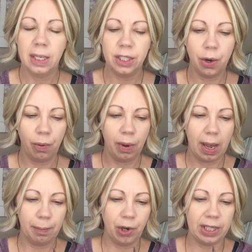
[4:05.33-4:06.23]
so
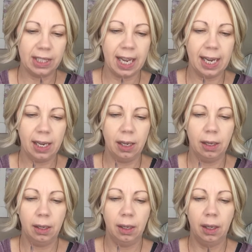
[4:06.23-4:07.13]
I'm going to take
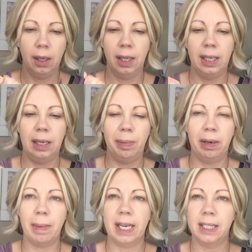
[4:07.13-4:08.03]
a little
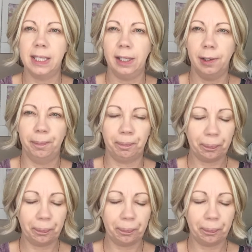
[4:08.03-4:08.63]
bit of my concealer